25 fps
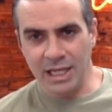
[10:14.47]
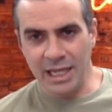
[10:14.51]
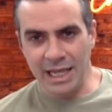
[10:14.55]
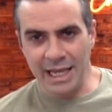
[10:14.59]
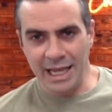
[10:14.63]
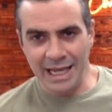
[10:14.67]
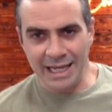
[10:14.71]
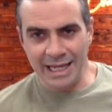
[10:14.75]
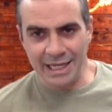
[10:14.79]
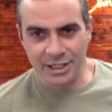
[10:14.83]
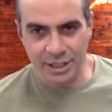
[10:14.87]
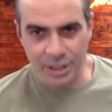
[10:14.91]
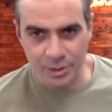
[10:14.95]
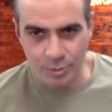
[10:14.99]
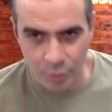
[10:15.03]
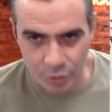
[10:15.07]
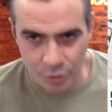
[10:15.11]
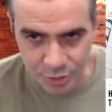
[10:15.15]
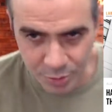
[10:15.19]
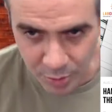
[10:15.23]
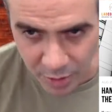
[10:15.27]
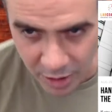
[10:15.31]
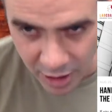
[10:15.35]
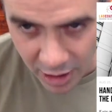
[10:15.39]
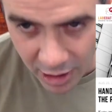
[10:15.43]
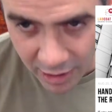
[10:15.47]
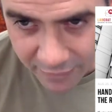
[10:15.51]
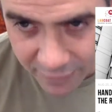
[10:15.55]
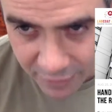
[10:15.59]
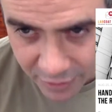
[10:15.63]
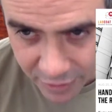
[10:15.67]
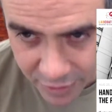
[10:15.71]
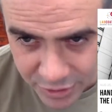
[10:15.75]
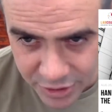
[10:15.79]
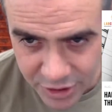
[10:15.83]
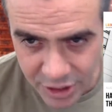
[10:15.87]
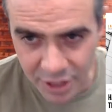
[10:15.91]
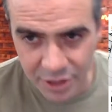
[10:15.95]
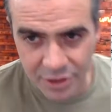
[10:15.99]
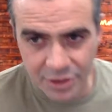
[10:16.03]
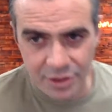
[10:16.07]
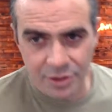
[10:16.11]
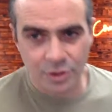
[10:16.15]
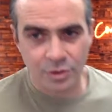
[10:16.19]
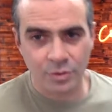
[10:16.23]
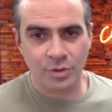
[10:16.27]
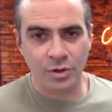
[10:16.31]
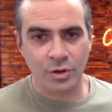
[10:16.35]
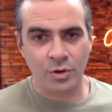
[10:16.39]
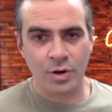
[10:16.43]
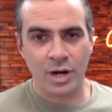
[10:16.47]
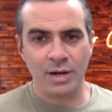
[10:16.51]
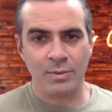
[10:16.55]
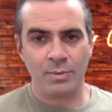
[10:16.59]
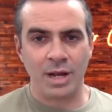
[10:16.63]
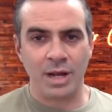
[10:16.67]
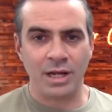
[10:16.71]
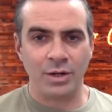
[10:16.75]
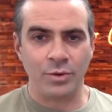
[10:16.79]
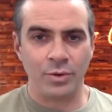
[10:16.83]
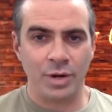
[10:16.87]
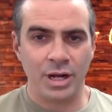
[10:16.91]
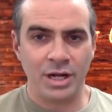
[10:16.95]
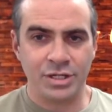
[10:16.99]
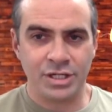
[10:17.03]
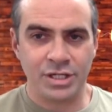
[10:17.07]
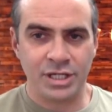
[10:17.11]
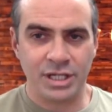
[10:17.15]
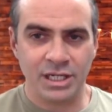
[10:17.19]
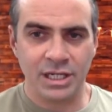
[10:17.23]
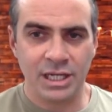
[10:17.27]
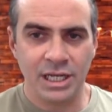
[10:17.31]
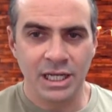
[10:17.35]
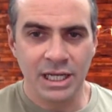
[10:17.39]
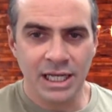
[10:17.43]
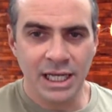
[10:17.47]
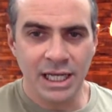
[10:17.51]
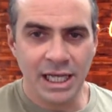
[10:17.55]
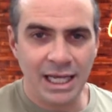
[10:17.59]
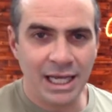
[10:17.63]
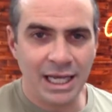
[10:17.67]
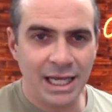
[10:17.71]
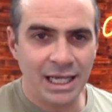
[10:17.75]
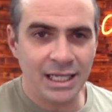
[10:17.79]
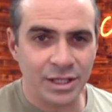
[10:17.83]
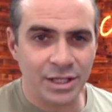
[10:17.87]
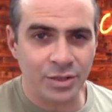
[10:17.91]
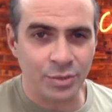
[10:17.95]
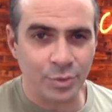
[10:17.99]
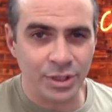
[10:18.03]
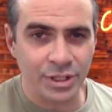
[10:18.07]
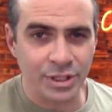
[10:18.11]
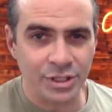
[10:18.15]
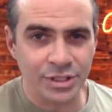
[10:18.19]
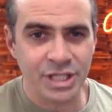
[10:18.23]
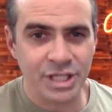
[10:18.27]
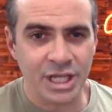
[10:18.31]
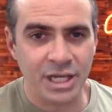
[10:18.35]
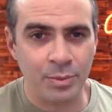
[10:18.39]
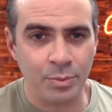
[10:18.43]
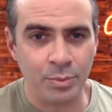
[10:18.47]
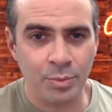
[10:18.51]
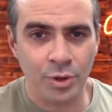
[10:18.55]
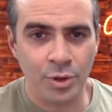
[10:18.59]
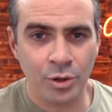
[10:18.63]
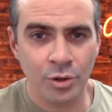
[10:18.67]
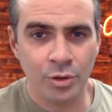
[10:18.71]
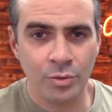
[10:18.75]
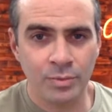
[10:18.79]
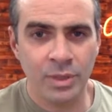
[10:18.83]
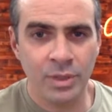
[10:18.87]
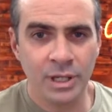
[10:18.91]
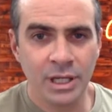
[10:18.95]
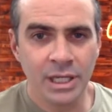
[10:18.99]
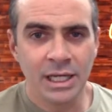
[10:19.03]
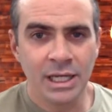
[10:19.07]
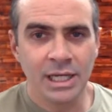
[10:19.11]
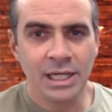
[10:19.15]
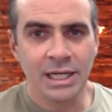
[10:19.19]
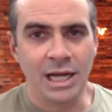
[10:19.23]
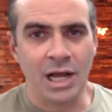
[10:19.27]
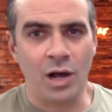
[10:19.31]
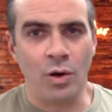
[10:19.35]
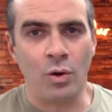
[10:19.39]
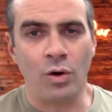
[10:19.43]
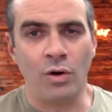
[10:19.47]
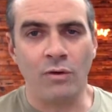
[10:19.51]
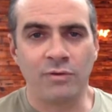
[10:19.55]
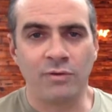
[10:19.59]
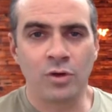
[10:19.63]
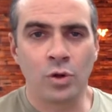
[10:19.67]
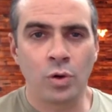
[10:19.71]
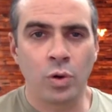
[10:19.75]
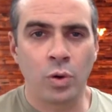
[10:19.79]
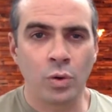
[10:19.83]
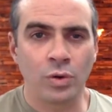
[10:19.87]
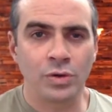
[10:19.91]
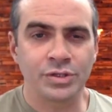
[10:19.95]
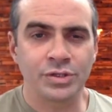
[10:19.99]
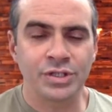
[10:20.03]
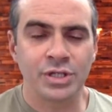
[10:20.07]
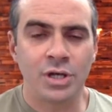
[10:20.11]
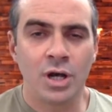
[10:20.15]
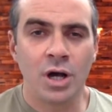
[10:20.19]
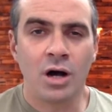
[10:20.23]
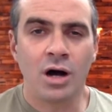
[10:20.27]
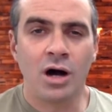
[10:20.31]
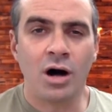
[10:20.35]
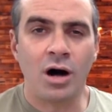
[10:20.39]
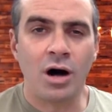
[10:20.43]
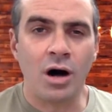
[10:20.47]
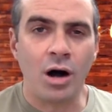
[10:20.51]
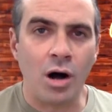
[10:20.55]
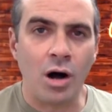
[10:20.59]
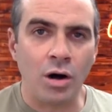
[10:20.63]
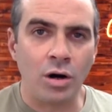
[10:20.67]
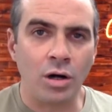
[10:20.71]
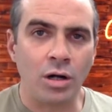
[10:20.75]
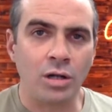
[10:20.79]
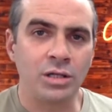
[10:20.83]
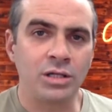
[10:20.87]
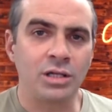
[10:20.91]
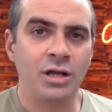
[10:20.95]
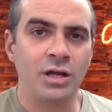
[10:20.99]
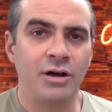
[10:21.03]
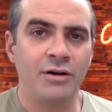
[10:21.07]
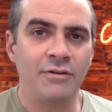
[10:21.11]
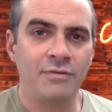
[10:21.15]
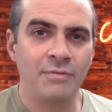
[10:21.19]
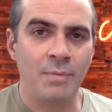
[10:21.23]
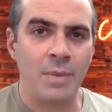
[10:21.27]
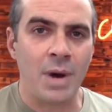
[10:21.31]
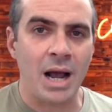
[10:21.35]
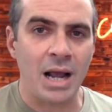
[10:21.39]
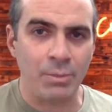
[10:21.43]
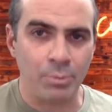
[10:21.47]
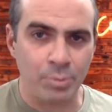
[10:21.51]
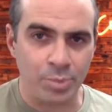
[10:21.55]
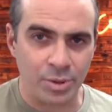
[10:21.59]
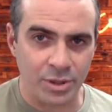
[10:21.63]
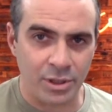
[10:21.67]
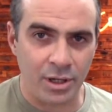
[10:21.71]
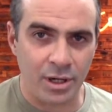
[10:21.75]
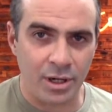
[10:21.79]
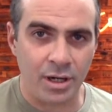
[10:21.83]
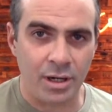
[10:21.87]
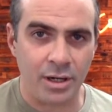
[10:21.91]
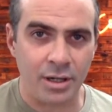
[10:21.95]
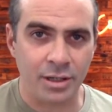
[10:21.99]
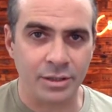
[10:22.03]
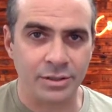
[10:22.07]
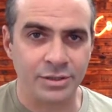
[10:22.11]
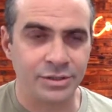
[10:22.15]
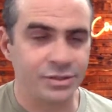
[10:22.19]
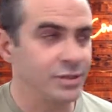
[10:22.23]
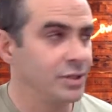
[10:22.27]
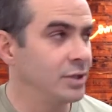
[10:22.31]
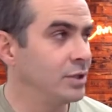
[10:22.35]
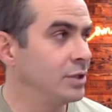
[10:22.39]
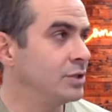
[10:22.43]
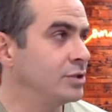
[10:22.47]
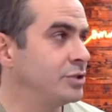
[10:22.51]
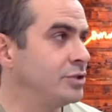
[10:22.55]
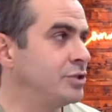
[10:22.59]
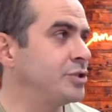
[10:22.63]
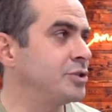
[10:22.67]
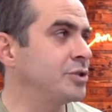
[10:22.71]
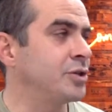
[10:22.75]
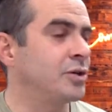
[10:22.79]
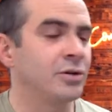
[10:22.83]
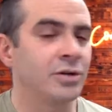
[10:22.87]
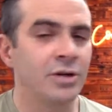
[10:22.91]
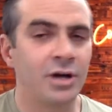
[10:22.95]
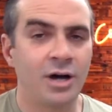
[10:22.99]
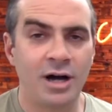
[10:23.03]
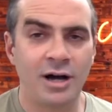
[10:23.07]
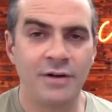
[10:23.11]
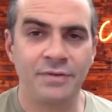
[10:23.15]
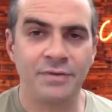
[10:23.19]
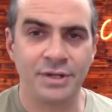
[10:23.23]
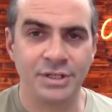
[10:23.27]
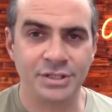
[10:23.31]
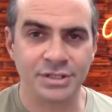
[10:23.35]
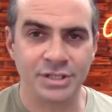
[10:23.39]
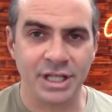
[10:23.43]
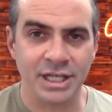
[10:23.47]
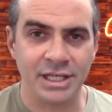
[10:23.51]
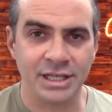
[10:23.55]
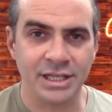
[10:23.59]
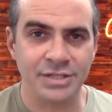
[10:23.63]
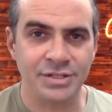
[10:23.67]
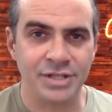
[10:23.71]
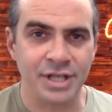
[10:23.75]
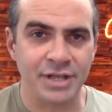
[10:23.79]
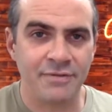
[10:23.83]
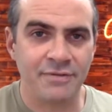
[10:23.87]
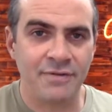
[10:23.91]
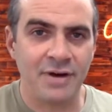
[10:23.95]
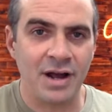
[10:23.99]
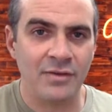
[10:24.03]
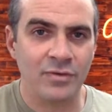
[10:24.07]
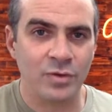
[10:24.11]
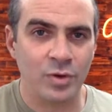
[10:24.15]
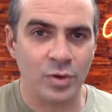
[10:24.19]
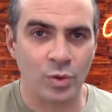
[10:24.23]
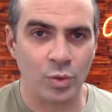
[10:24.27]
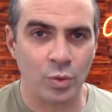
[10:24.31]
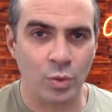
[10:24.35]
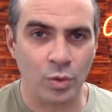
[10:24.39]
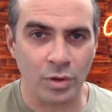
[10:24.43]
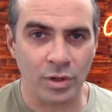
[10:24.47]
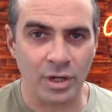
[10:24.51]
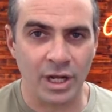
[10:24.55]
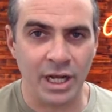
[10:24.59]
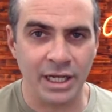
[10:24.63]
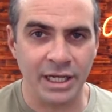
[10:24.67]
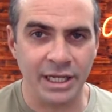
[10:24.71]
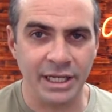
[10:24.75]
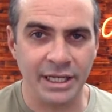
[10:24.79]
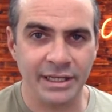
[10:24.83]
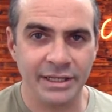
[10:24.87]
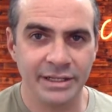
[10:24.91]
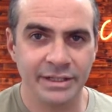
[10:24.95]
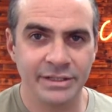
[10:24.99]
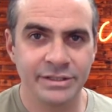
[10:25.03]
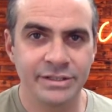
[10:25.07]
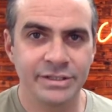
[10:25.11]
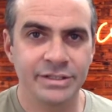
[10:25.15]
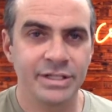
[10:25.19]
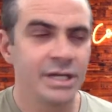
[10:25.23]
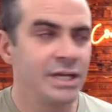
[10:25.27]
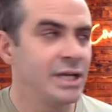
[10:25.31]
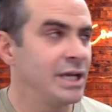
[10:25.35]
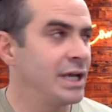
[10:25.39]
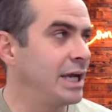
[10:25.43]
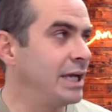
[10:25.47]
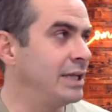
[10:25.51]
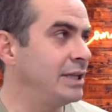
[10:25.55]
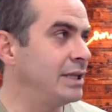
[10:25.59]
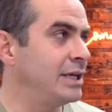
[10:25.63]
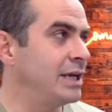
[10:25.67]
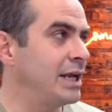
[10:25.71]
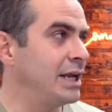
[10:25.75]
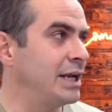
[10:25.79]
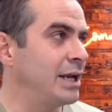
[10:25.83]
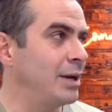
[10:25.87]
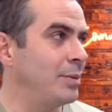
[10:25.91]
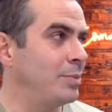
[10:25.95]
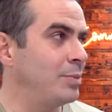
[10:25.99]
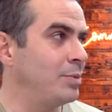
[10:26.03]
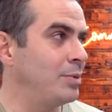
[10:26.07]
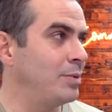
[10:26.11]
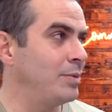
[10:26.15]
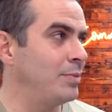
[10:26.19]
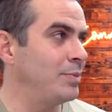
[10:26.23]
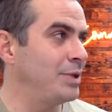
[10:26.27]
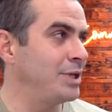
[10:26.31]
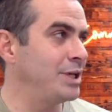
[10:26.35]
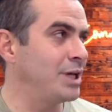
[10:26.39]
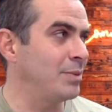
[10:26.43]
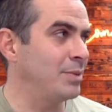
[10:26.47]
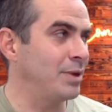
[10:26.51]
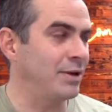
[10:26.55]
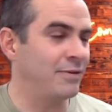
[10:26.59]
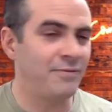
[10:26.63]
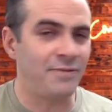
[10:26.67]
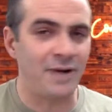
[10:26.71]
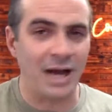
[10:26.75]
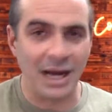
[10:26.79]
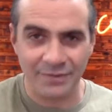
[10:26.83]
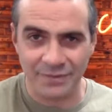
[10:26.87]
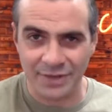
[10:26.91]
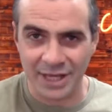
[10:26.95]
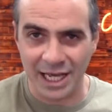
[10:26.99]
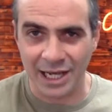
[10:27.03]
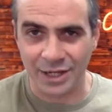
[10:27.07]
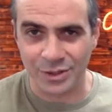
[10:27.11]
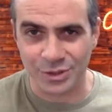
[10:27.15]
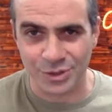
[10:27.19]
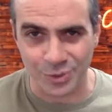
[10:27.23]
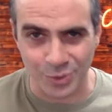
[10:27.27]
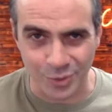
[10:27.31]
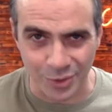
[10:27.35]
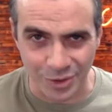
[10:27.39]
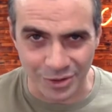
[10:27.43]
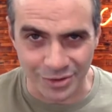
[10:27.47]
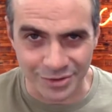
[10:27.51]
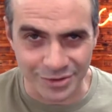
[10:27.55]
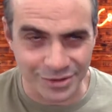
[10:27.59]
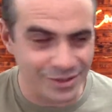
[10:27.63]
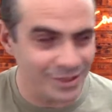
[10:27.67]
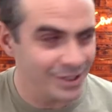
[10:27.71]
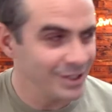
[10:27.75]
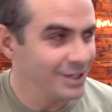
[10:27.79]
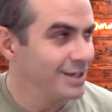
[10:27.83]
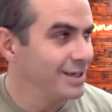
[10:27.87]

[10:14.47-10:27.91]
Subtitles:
Handling Multiple Offers, the Third Great Migration, and the Real Estate Boom. Now, of course, all of my blogs start off as like these 500-word ideas and then end up becoming 5,000 words